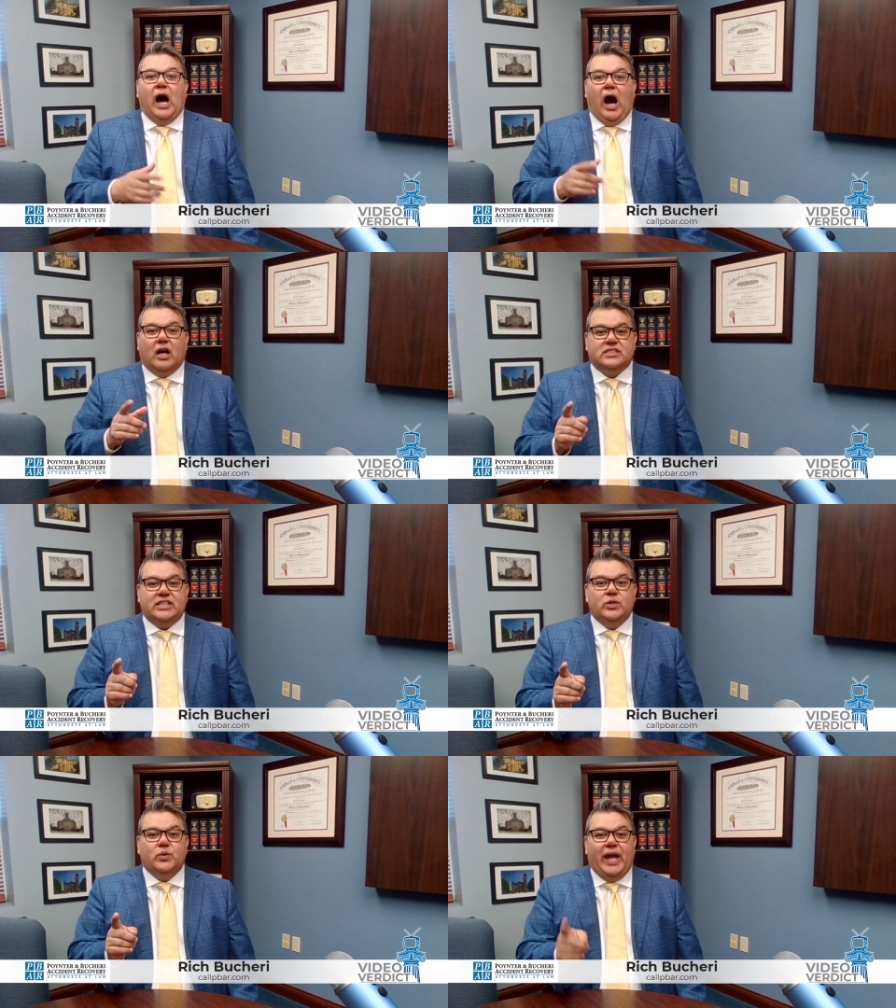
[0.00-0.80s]
I'll
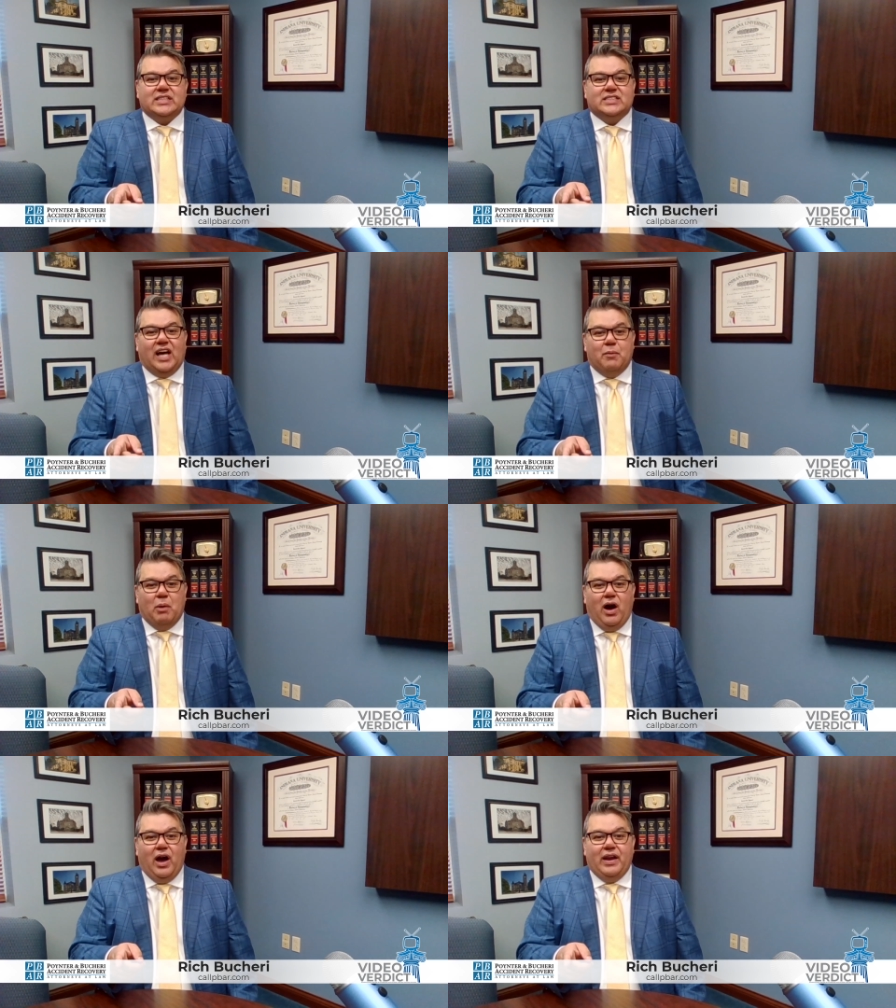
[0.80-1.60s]
see you next time
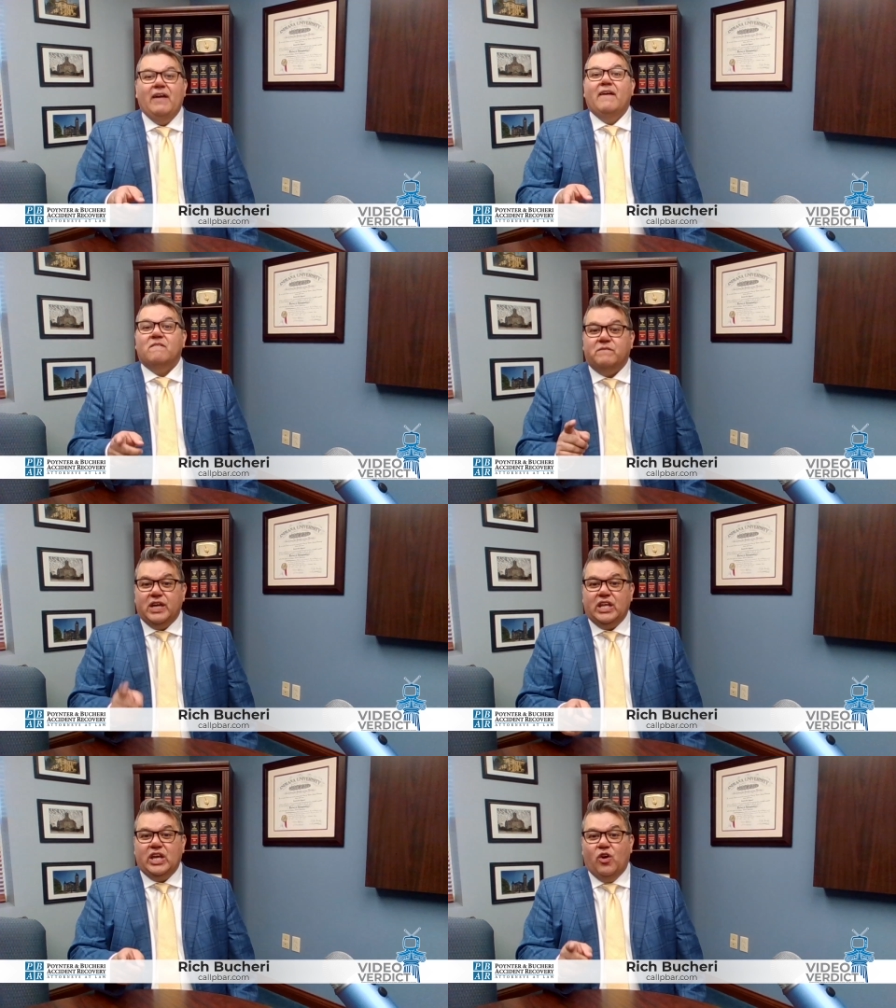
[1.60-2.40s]
on
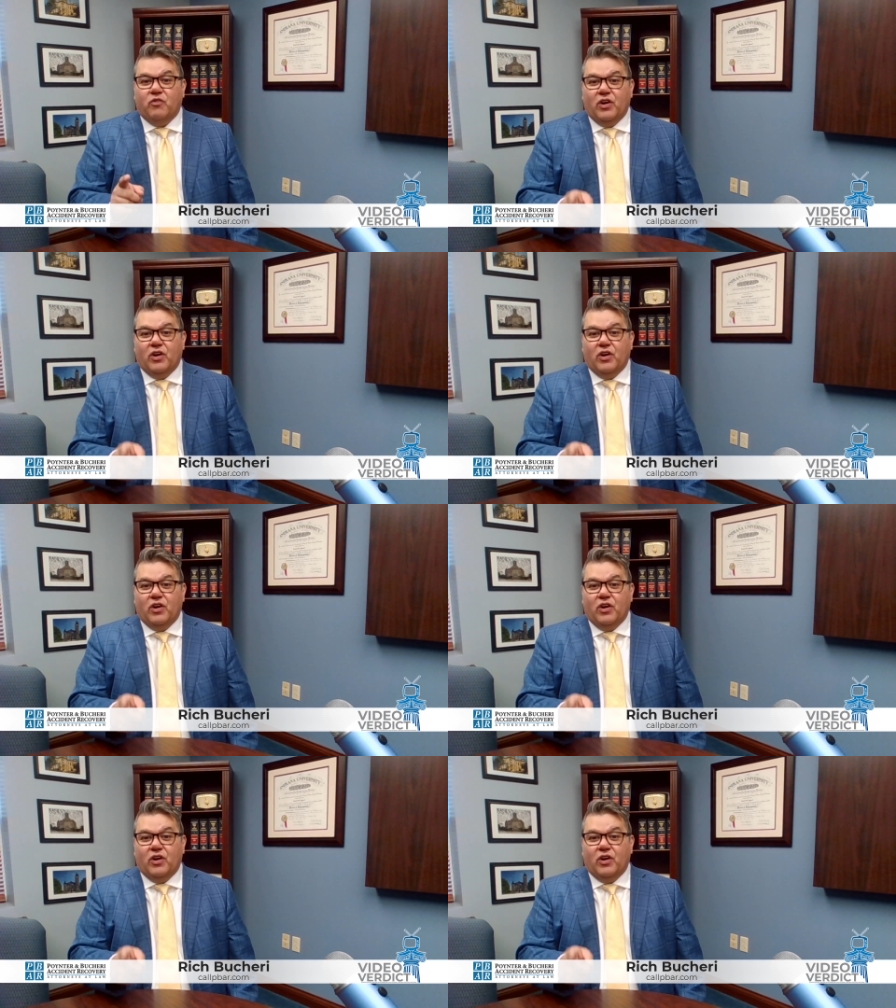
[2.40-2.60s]
Video